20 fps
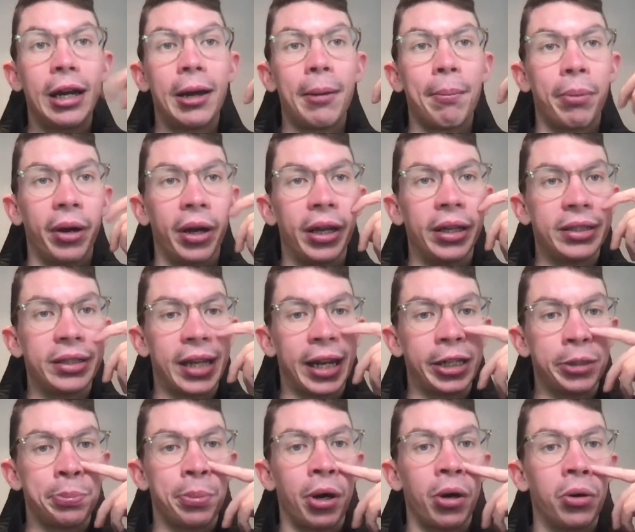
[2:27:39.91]
but it takes
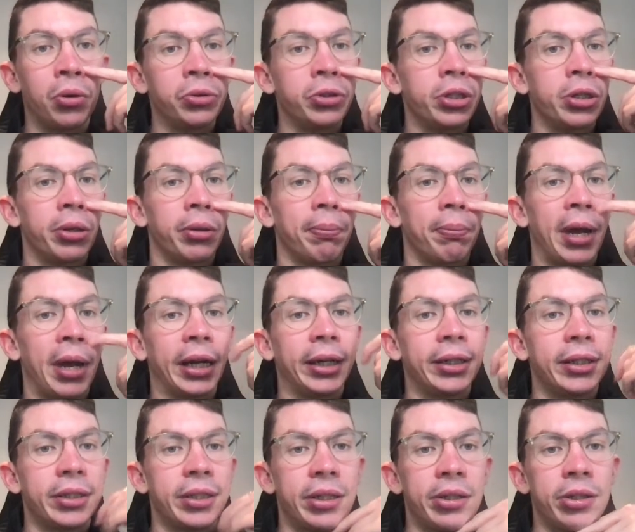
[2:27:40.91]
bottle to make a
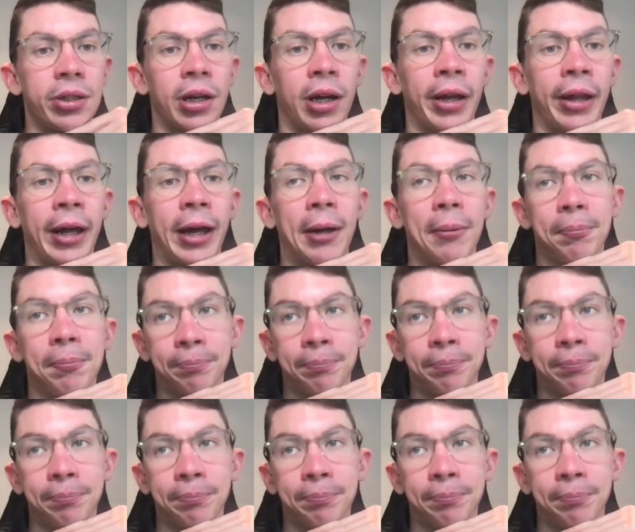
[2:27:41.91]
decision like that.